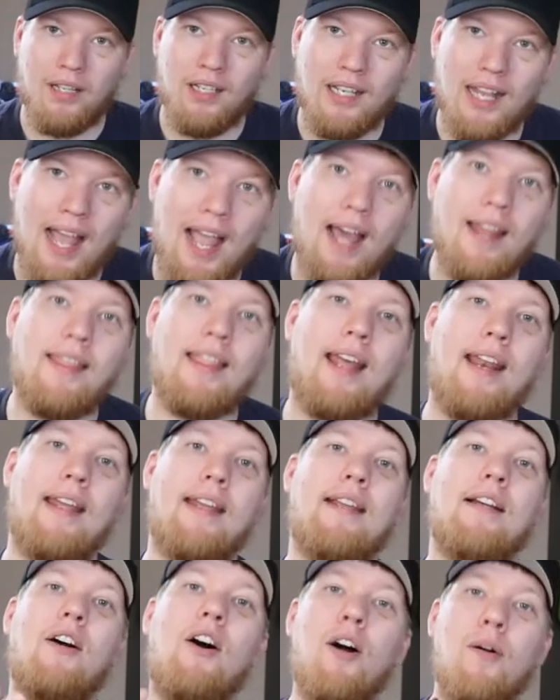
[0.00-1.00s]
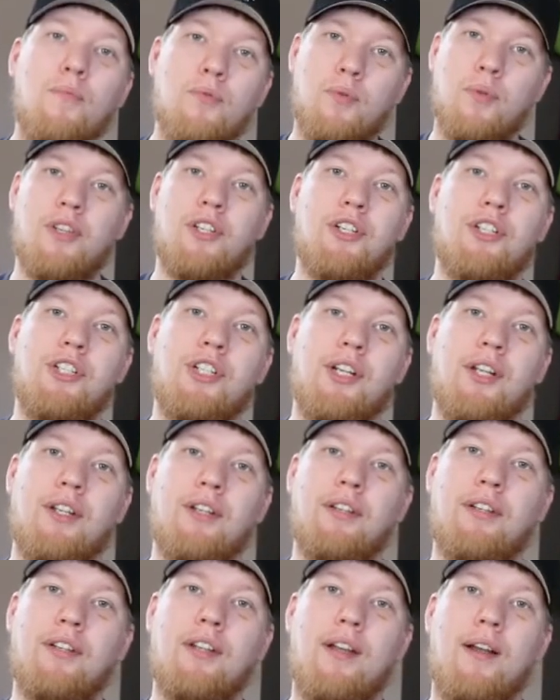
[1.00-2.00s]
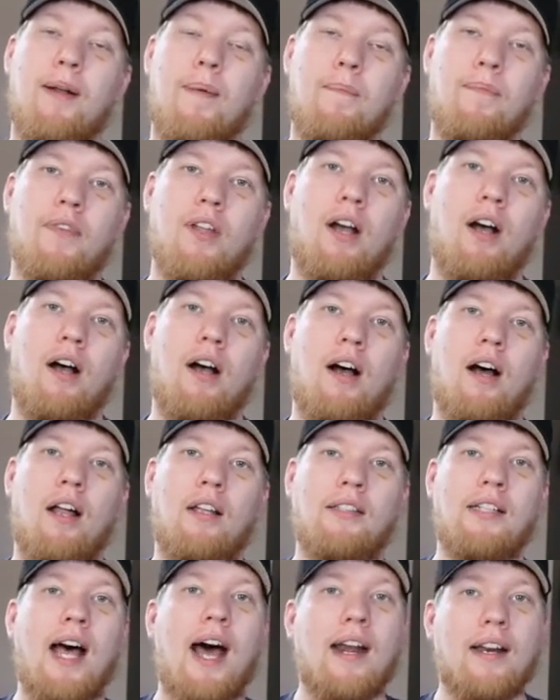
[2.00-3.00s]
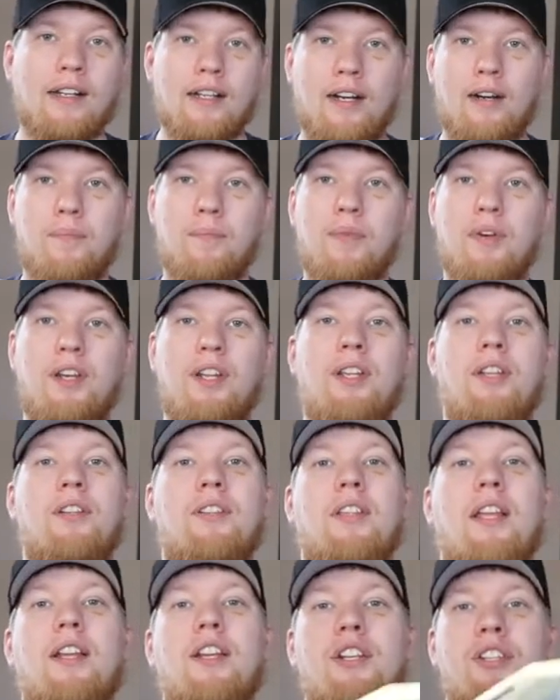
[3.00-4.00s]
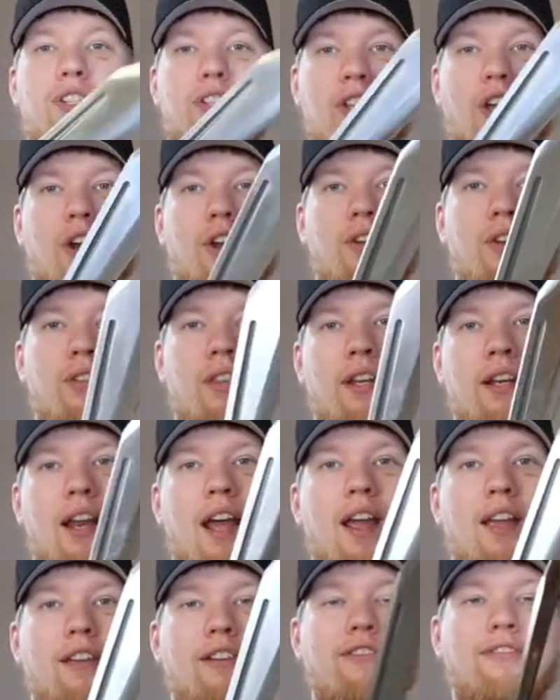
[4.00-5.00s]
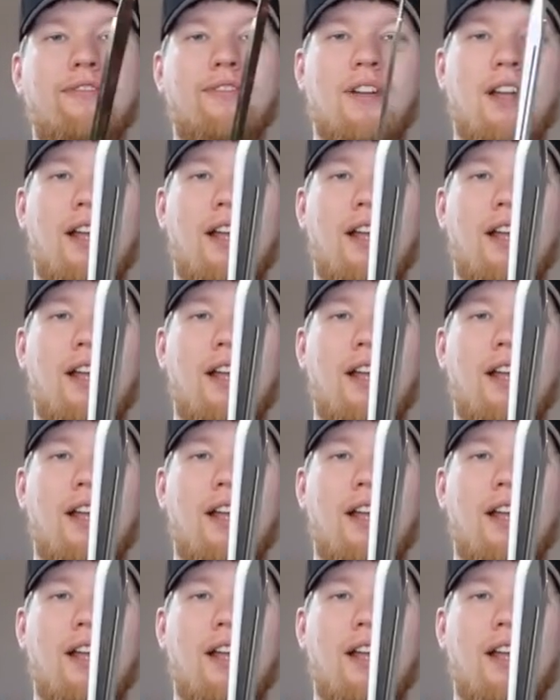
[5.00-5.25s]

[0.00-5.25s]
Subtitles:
glad that it comes with a sheath. A lot of companies, they just sell you the knife